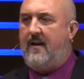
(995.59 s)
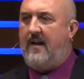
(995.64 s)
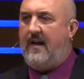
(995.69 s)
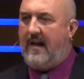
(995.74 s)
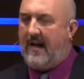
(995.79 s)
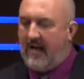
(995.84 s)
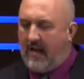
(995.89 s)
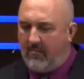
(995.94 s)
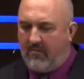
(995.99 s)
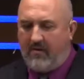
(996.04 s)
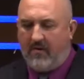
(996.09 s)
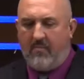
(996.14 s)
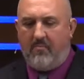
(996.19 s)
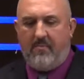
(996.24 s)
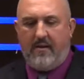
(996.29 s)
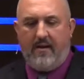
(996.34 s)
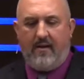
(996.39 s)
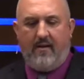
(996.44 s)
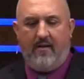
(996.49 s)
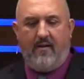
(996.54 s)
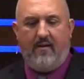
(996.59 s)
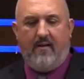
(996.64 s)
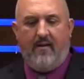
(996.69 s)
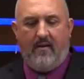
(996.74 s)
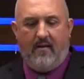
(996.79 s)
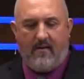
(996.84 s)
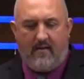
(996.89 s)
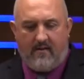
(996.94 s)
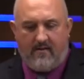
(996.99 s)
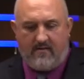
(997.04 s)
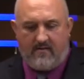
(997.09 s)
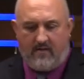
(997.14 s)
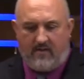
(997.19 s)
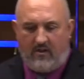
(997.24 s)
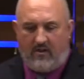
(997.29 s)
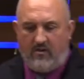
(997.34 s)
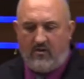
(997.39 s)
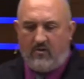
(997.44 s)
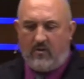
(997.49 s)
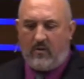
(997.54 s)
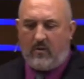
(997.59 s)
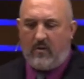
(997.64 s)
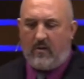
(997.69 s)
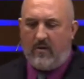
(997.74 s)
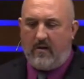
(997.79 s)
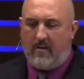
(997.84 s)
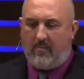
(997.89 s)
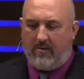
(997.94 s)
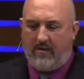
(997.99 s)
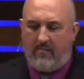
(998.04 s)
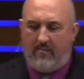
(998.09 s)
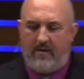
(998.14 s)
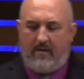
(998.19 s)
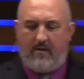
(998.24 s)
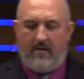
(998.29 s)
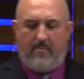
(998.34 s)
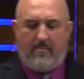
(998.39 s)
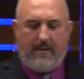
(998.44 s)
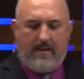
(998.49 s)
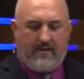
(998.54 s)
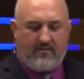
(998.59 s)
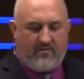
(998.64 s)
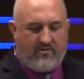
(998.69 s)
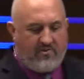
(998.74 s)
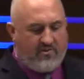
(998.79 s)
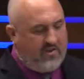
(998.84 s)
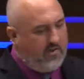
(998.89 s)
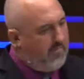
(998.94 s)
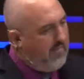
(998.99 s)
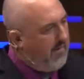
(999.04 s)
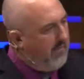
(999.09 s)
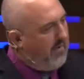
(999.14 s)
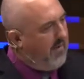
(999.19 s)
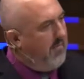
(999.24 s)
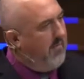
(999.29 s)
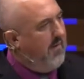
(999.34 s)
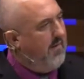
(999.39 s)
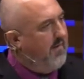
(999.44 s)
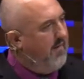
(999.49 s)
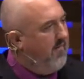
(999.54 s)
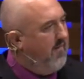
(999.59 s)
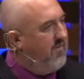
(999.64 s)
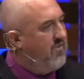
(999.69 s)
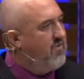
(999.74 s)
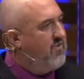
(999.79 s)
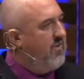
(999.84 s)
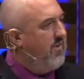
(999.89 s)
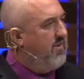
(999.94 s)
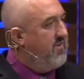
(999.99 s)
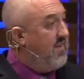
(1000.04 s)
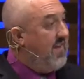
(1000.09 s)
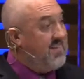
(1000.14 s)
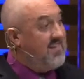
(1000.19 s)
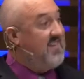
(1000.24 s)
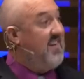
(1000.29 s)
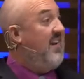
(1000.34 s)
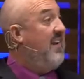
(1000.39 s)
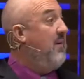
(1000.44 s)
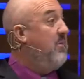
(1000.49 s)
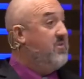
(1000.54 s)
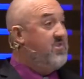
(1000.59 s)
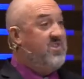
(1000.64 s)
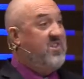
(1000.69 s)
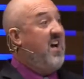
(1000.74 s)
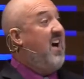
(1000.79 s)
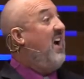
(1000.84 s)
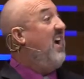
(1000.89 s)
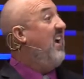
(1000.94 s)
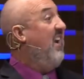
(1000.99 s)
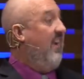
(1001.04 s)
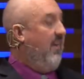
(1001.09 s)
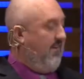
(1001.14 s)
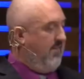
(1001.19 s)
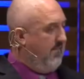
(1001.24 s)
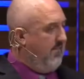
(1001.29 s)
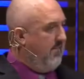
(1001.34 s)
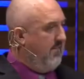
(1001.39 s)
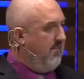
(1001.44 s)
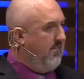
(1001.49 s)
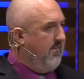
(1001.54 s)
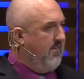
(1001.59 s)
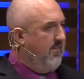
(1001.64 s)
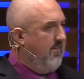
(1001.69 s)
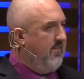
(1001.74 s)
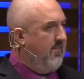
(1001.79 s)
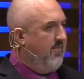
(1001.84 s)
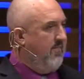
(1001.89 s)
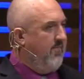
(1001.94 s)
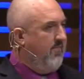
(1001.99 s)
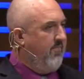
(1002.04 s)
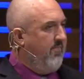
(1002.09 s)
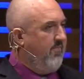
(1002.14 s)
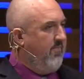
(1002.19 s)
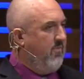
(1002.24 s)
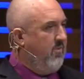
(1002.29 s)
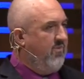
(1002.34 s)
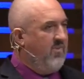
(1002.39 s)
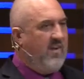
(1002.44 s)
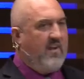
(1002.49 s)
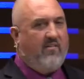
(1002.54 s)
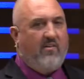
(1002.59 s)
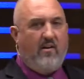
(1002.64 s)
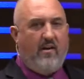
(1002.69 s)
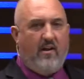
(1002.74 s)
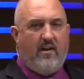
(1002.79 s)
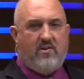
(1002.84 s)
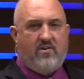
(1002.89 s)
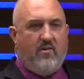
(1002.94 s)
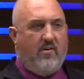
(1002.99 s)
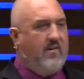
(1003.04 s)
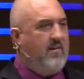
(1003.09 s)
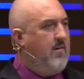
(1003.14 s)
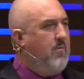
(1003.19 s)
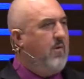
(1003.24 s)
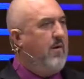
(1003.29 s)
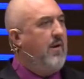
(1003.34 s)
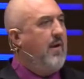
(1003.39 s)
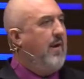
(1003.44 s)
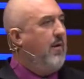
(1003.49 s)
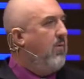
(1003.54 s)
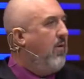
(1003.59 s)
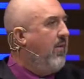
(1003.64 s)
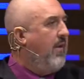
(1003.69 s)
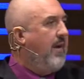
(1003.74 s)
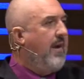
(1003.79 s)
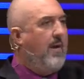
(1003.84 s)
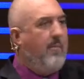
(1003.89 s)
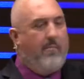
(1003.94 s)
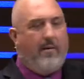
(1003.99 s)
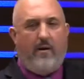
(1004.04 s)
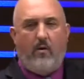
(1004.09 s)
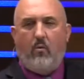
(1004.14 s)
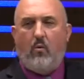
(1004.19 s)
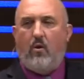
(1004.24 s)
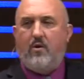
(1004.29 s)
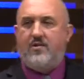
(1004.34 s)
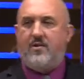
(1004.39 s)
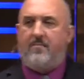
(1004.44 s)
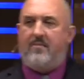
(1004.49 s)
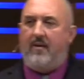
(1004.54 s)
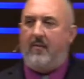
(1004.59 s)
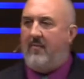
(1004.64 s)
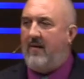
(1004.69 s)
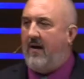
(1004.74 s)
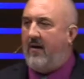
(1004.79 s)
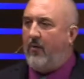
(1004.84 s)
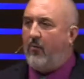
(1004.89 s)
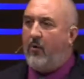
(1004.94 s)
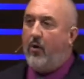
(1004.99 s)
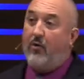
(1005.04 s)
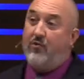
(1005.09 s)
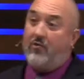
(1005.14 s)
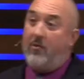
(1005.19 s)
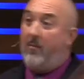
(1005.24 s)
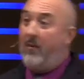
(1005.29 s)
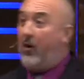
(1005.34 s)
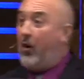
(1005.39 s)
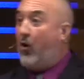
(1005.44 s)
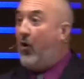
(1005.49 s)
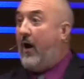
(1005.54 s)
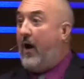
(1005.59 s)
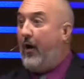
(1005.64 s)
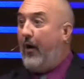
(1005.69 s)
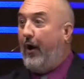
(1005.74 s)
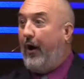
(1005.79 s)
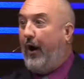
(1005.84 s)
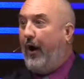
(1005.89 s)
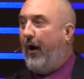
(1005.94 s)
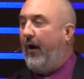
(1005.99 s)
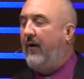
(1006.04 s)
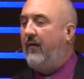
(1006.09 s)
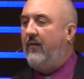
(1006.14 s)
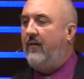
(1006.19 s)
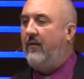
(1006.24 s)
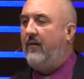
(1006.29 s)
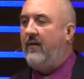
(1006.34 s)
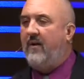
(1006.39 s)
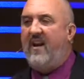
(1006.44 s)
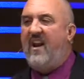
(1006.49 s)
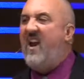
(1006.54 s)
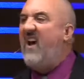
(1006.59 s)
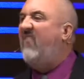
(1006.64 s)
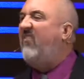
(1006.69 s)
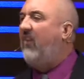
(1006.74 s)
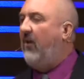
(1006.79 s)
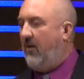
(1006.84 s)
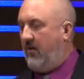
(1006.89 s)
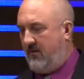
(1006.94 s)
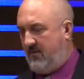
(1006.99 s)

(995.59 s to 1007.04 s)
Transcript: And I'm committing to you, Lord. I'm committing to Pastor Jim, and I'm committing to this church. That's it. It was done. It was never an issue. It wasn't like, well, they got a better worship team down the road, so I'm going to go down there. Never.